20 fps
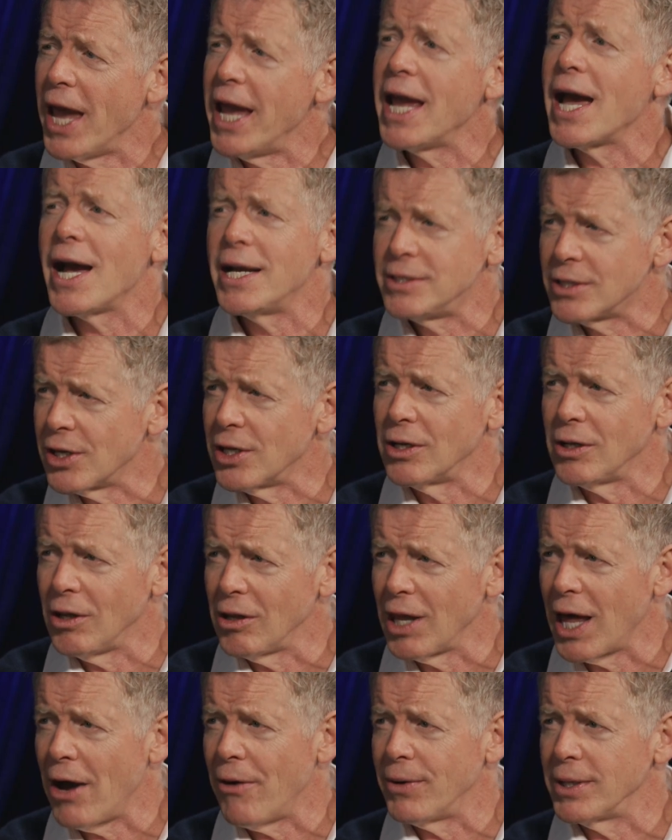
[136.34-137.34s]
AI is going to
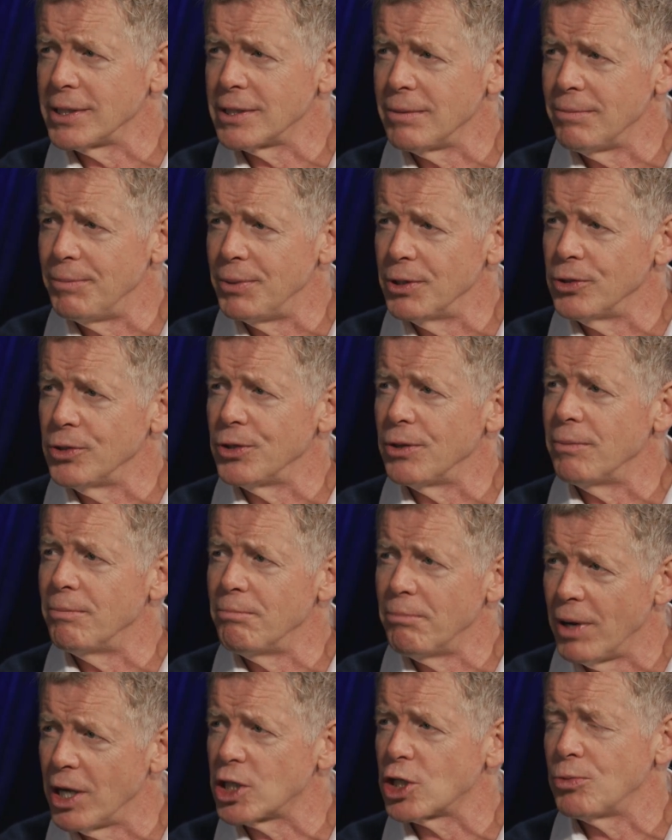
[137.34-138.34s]
allow us to build
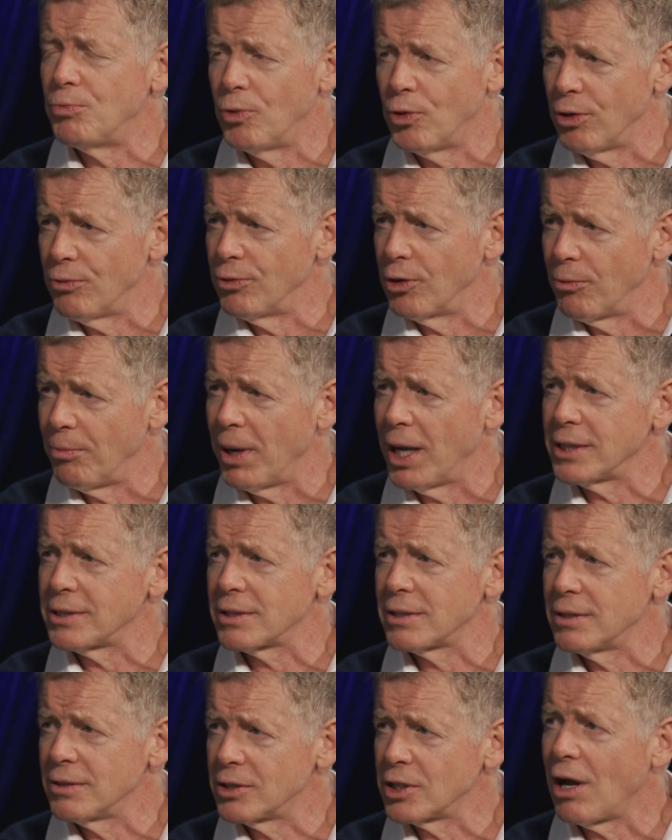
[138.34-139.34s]
much more
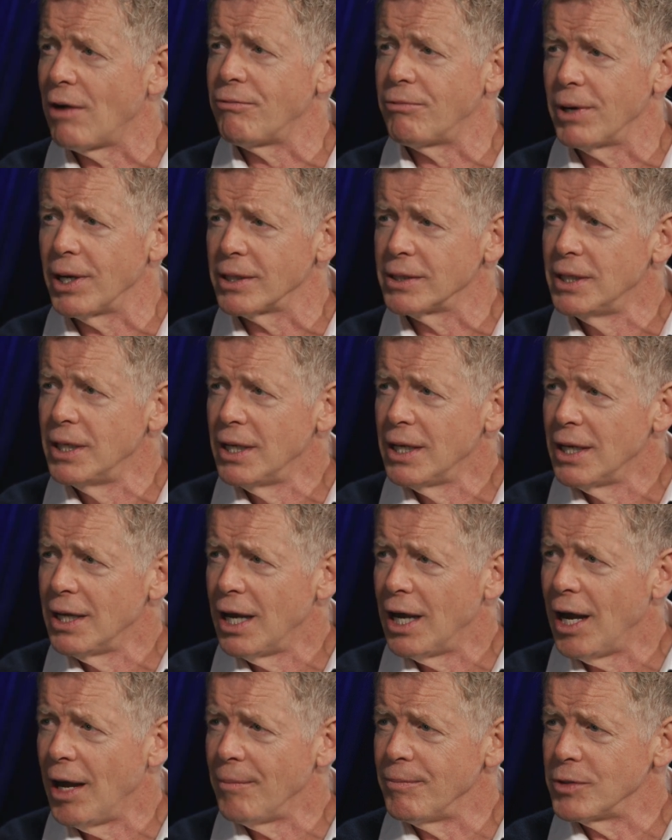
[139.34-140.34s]
robust software.
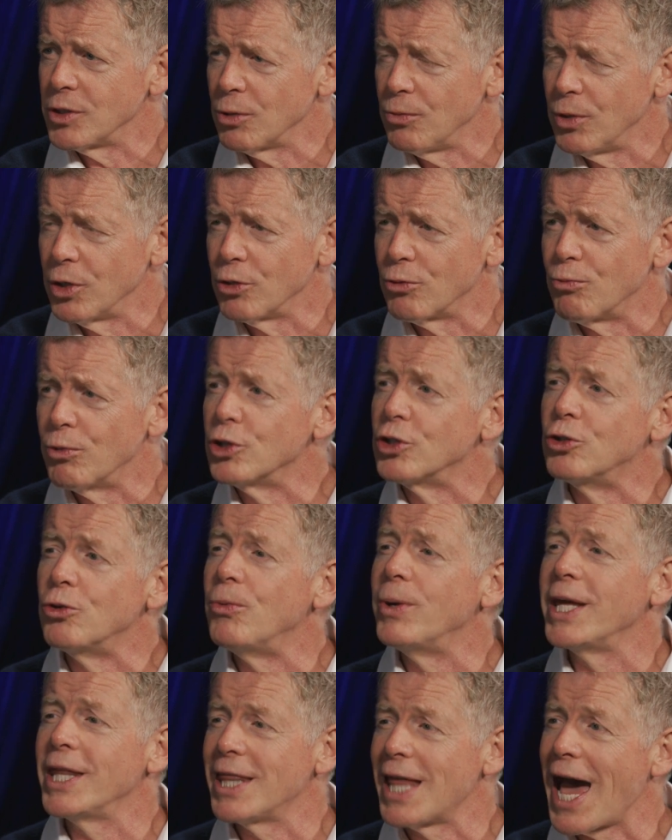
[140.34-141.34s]
Um, so we're, we're
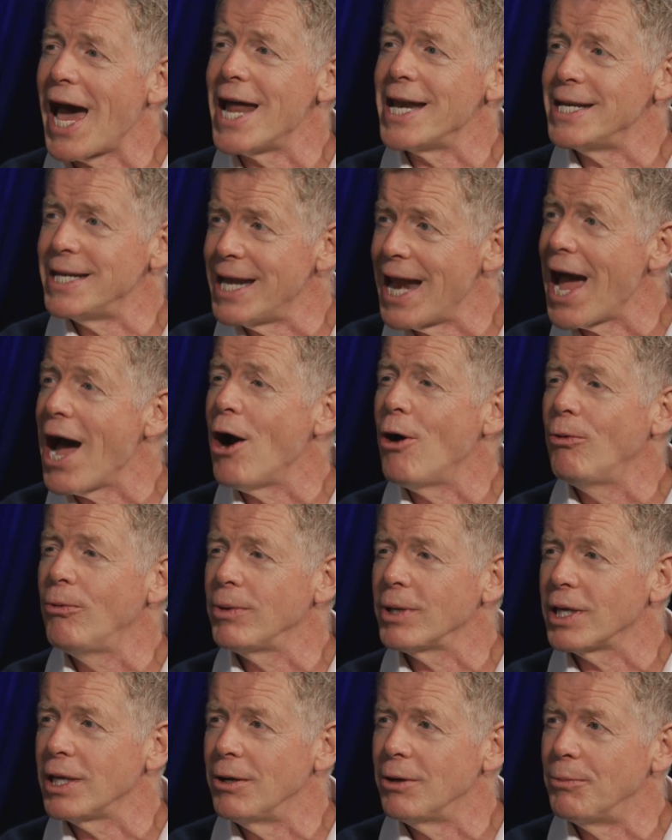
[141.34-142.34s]
doing that
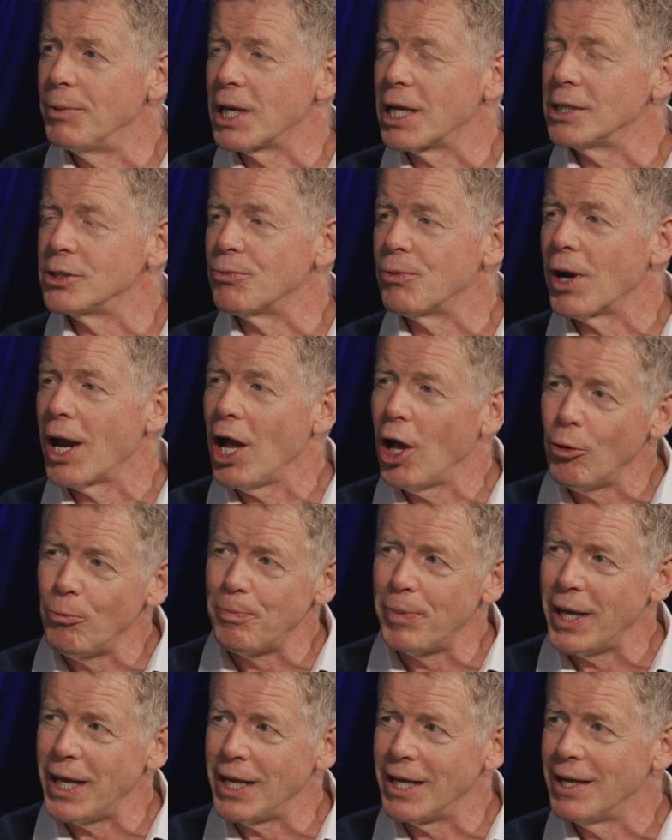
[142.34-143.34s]
now, you know, because we're
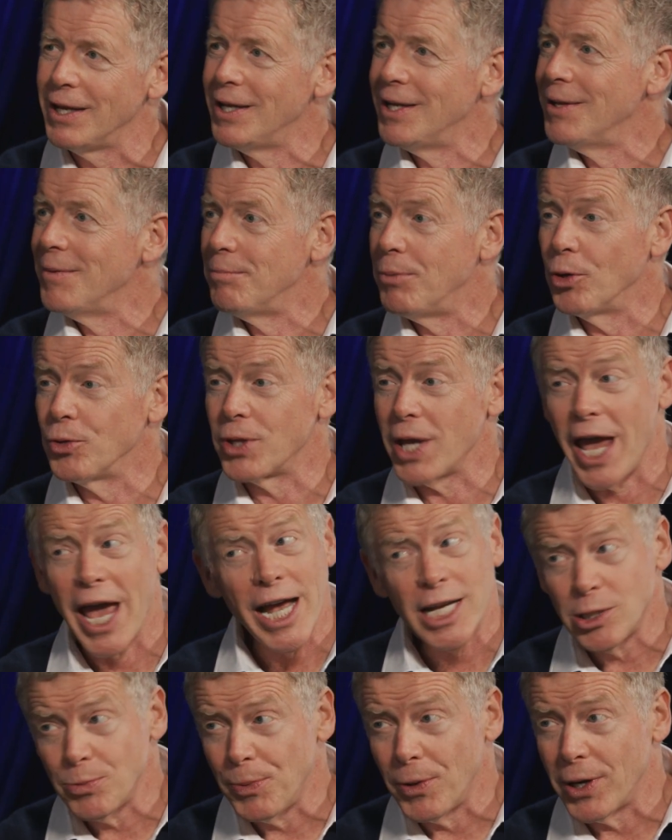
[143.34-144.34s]
helping both
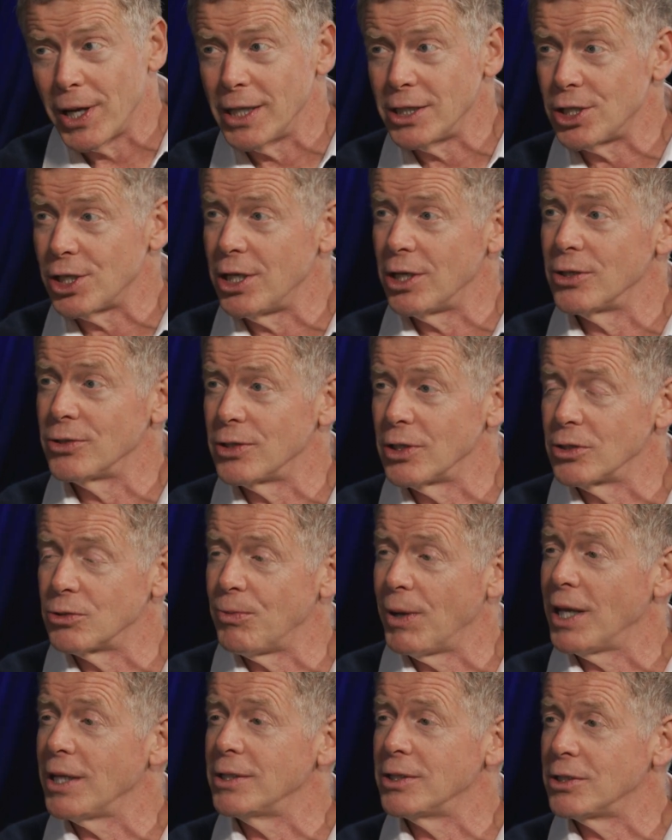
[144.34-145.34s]
expert engineers as
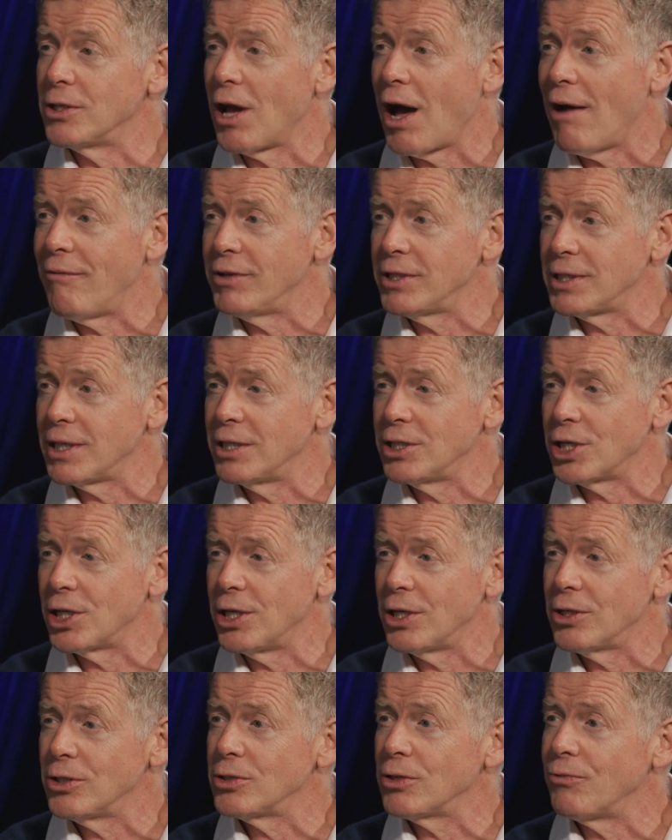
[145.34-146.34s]
well as novice
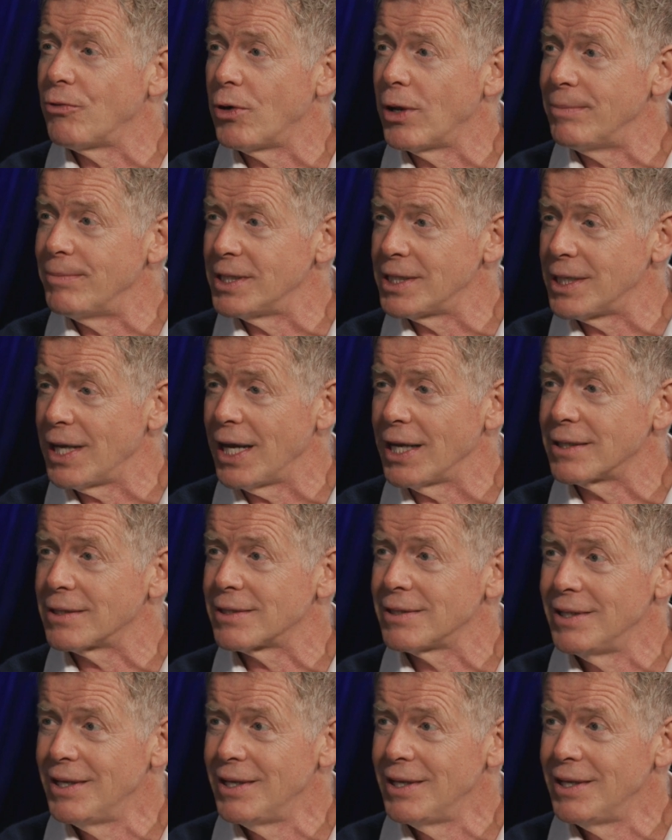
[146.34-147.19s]
engineers avoid mistakes.